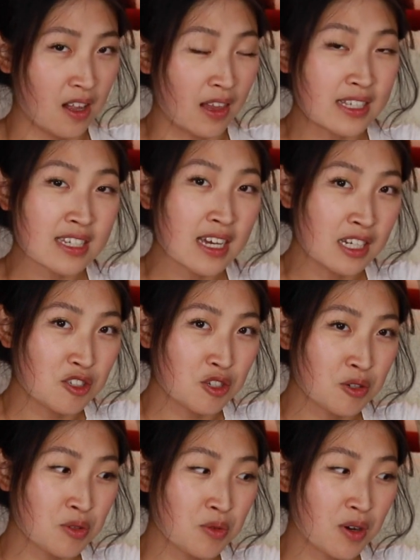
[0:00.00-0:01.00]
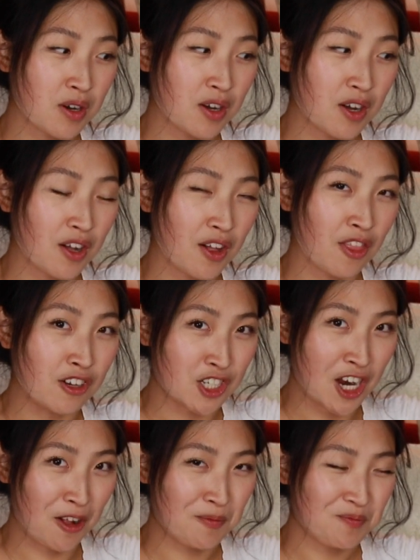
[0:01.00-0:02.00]
Let's get into the
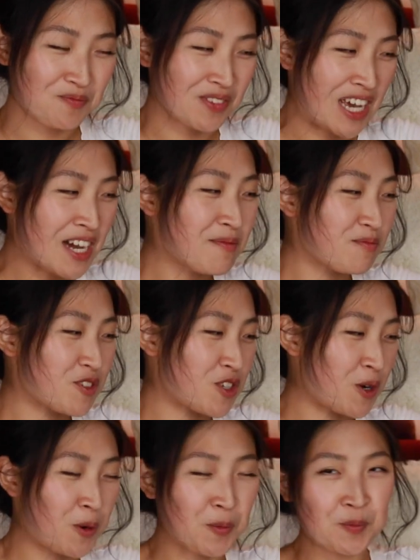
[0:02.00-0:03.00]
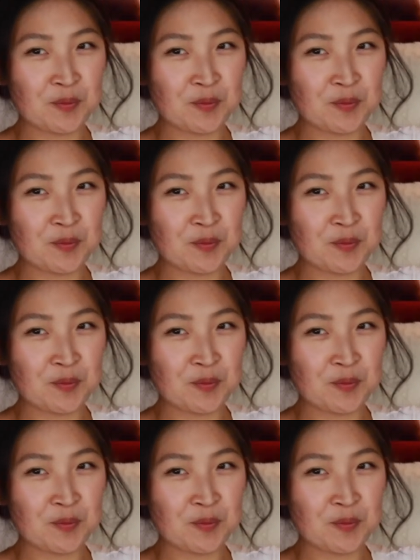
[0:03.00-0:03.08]
shell. Okay, so